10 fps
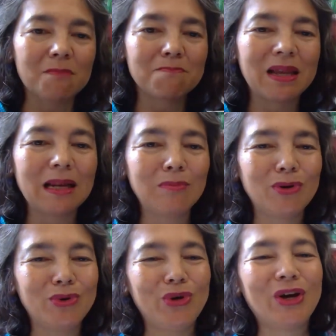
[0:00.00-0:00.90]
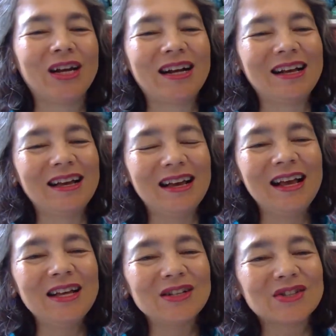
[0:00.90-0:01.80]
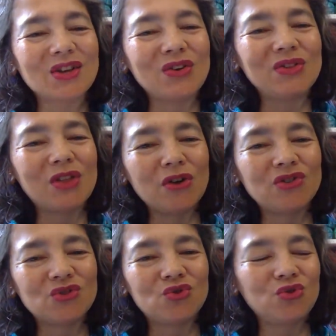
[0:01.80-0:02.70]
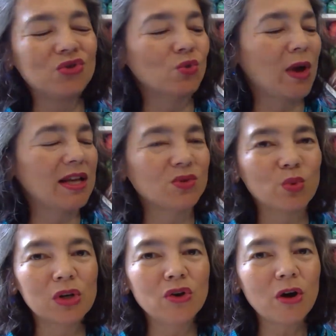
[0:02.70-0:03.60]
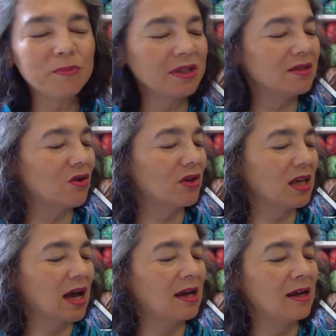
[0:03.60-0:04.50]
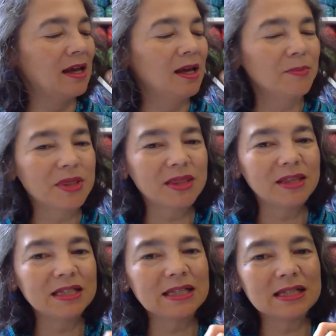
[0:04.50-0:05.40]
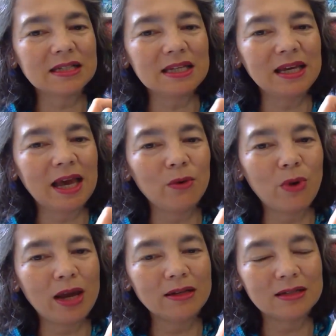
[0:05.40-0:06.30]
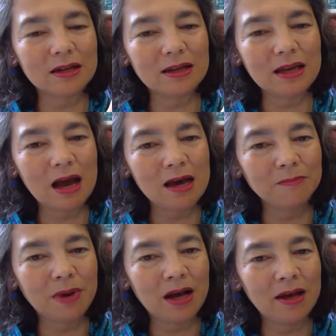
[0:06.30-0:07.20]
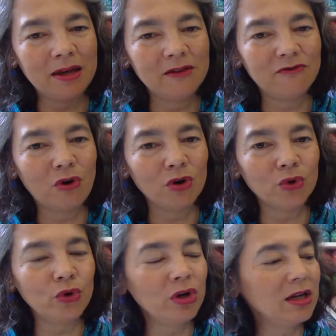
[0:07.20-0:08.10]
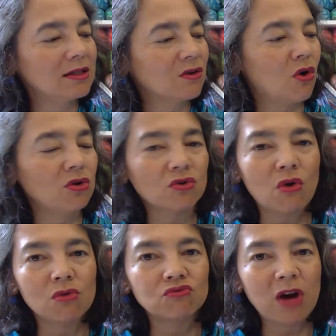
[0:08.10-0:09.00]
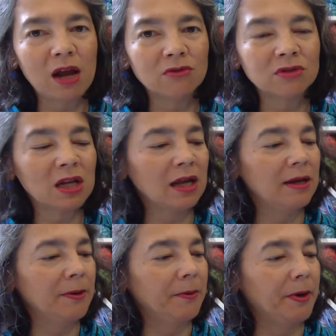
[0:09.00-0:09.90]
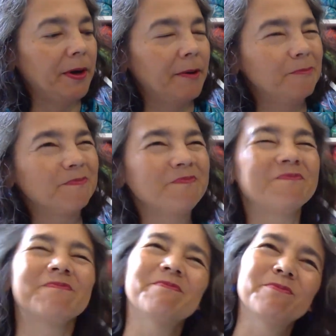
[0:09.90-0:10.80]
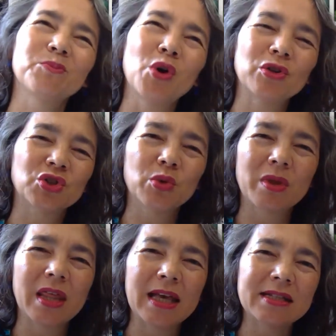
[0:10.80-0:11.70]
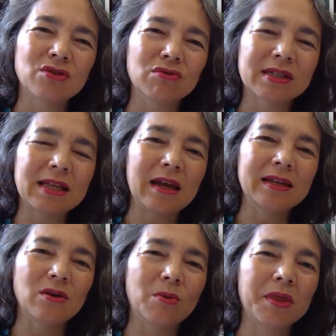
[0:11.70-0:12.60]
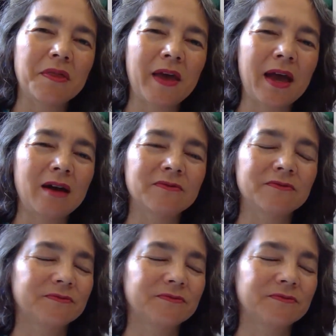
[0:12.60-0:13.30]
middle blue. So those two squares will not be sock yarn, but this is a DK weight yarn by Wolle Rödel. It's called All Round. Not sure whether they still sell it or whether they have